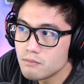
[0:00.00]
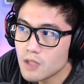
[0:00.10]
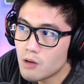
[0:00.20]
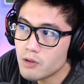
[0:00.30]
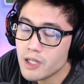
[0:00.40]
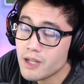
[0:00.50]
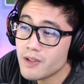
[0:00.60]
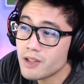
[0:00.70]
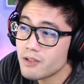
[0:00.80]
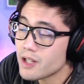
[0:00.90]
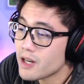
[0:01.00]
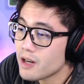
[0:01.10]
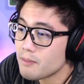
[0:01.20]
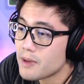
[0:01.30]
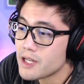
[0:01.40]
I wouldn't even do that at
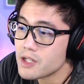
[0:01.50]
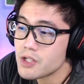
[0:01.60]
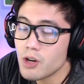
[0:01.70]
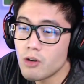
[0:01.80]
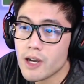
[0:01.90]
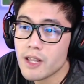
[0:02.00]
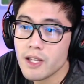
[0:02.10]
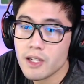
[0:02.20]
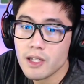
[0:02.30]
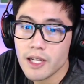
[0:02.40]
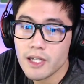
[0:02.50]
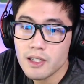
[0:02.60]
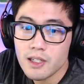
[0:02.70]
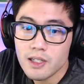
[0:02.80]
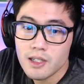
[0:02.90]
a paid show. I think like
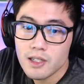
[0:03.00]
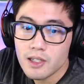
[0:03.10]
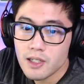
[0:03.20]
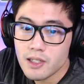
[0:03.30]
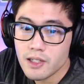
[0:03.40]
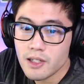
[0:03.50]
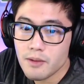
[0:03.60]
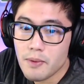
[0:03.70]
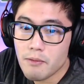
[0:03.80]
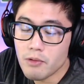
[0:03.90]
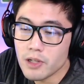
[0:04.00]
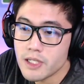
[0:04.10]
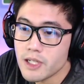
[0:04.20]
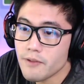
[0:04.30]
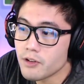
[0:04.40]
it'd be really
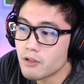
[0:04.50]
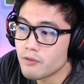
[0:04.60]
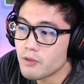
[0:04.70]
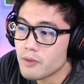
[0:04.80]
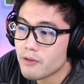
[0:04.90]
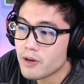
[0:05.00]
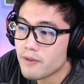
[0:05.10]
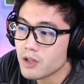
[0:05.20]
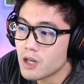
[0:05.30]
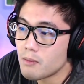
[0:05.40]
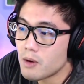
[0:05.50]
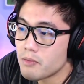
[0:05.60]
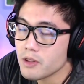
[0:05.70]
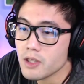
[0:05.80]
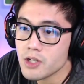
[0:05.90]
difficult for me. I would have to come up
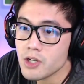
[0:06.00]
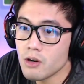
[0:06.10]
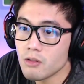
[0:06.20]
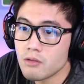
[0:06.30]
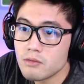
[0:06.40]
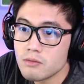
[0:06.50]
with the show.